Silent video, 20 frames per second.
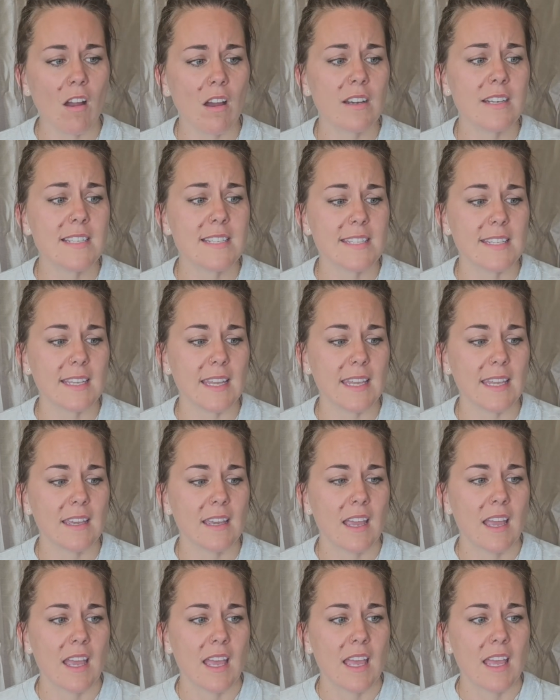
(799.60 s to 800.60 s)
honestly,
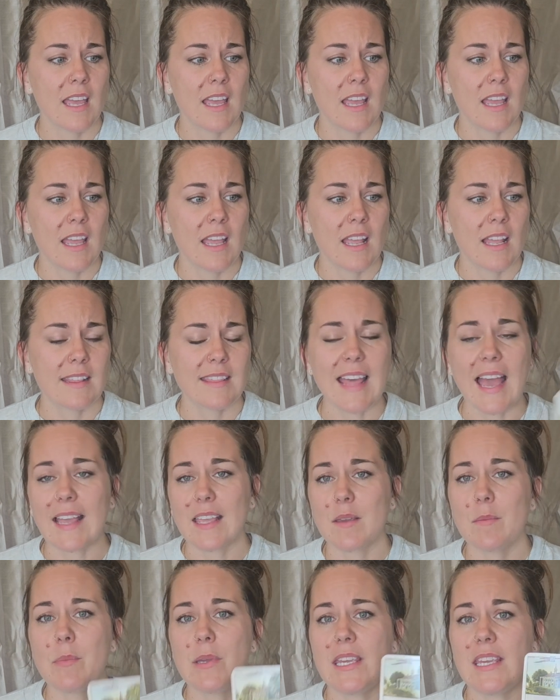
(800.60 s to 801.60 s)
that
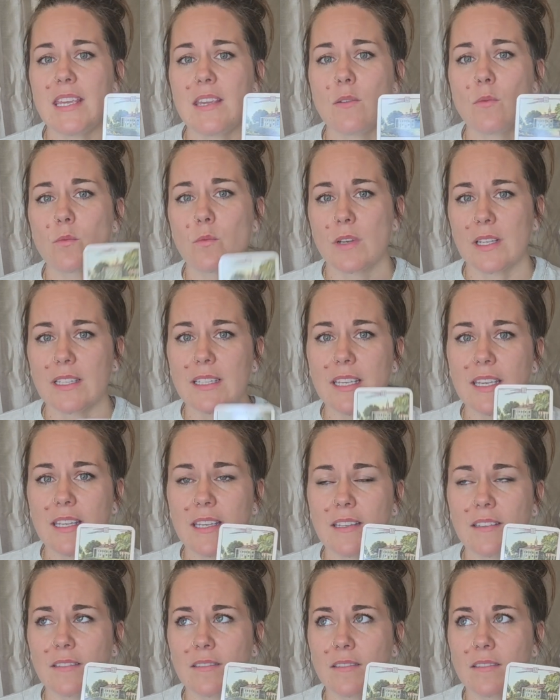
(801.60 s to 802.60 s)
can be
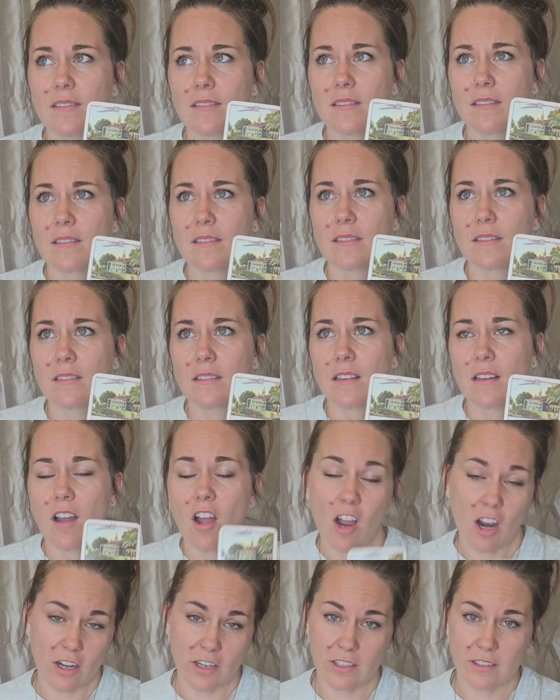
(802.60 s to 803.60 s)
really
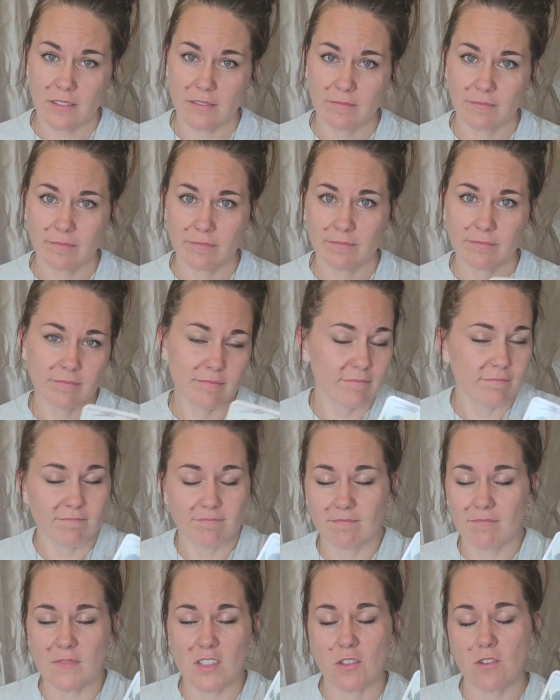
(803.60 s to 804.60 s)
hard.
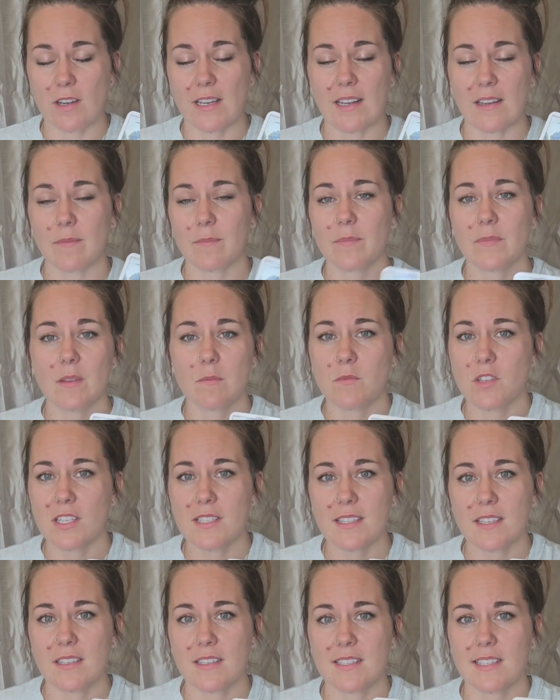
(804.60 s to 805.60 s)
Straight up, I'm
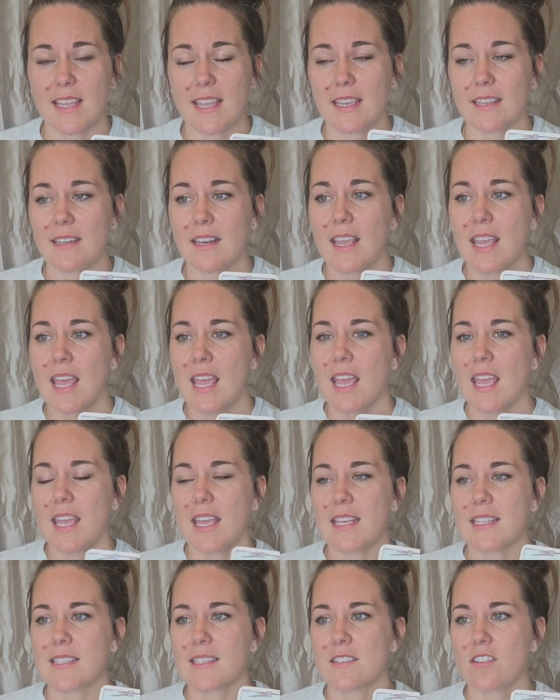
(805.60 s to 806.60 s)
just going to say it.
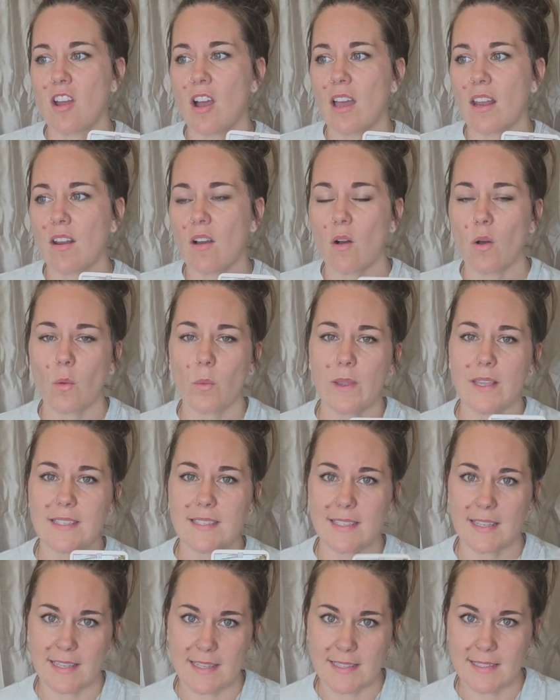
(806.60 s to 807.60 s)
It's not
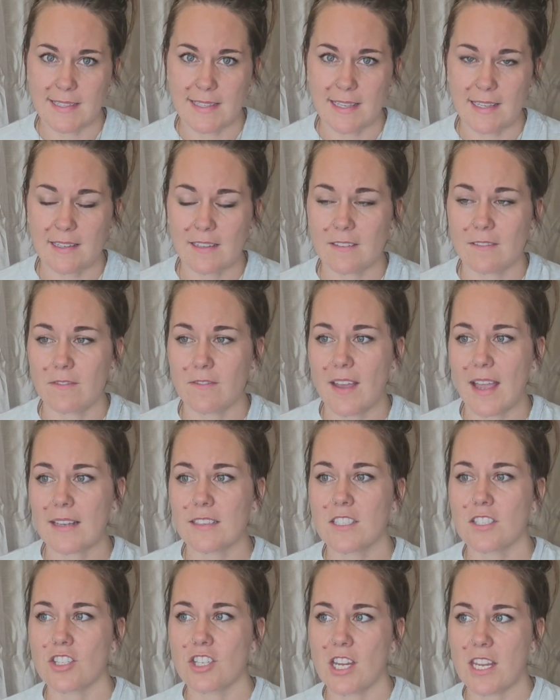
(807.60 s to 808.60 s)
always easy. In
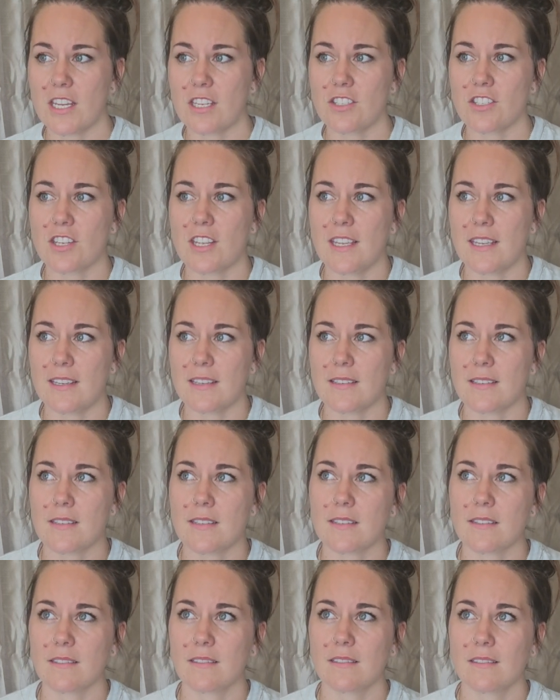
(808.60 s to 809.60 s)
fact, change
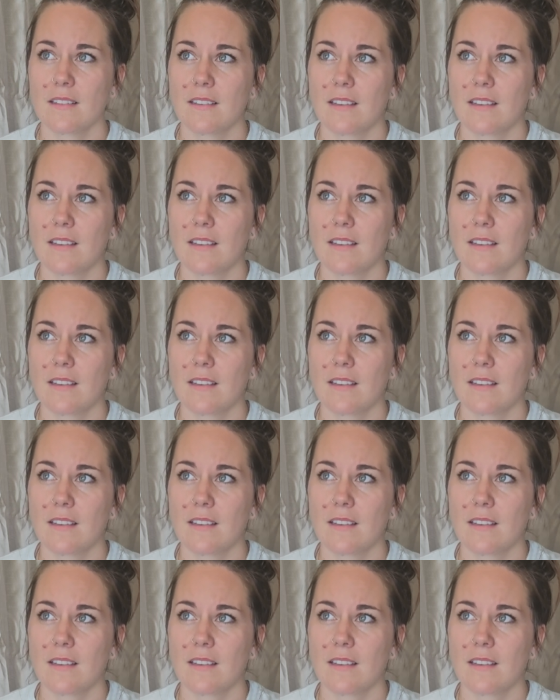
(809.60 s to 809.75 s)
is